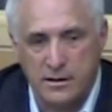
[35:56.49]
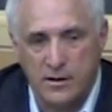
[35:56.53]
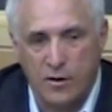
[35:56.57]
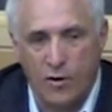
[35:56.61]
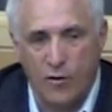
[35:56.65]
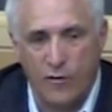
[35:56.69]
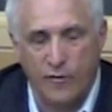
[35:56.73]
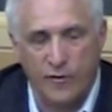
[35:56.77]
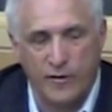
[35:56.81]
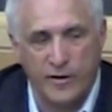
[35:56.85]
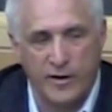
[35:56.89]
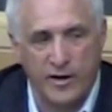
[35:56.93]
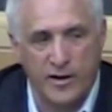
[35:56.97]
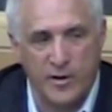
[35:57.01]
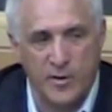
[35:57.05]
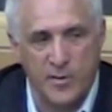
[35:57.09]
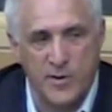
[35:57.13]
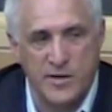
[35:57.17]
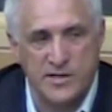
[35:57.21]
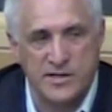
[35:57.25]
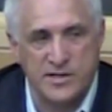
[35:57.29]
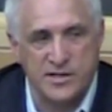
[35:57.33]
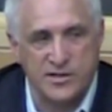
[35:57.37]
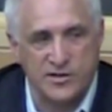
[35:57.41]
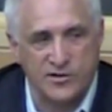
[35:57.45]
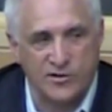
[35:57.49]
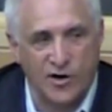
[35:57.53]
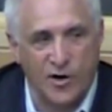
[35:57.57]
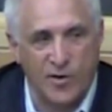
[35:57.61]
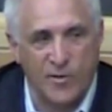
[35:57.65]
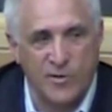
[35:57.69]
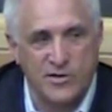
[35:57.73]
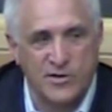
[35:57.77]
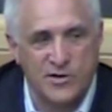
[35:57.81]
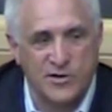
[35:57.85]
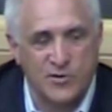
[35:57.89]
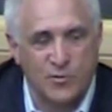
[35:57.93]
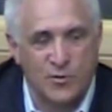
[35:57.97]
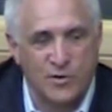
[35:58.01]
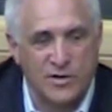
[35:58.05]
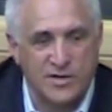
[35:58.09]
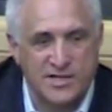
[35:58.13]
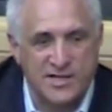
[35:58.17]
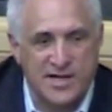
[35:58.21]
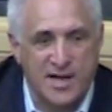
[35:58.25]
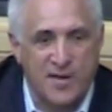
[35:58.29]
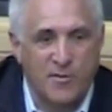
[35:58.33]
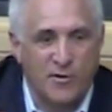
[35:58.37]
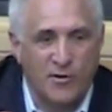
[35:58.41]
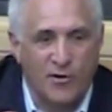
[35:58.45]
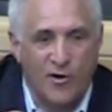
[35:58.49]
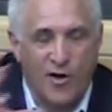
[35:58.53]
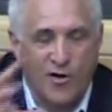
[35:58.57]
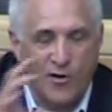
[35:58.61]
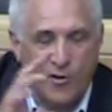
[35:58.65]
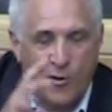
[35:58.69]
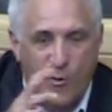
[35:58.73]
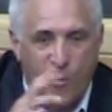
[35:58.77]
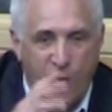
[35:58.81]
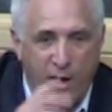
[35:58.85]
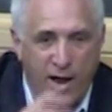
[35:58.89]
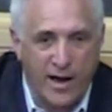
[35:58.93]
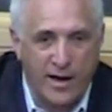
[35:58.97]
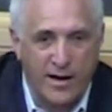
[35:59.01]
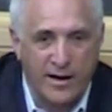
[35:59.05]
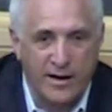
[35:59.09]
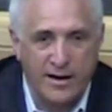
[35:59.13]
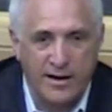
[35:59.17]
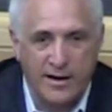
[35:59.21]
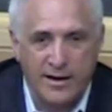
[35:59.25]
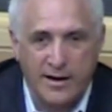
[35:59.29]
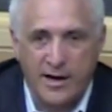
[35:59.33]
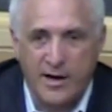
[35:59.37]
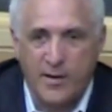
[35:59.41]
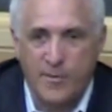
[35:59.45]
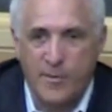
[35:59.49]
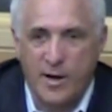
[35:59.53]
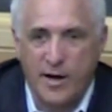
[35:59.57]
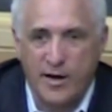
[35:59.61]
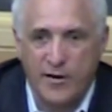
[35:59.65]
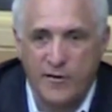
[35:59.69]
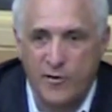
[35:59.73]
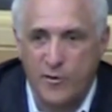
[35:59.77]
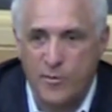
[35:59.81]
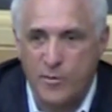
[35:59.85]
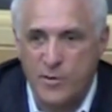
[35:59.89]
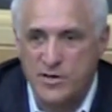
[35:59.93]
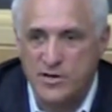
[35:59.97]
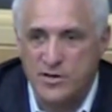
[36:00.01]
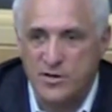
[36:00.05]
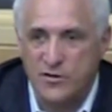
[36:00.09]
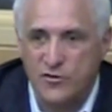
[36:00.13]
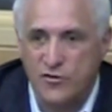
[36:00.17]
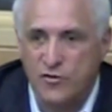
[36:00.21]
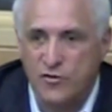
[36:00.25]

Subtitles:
hopefully the business club is just one step along the way in many of your business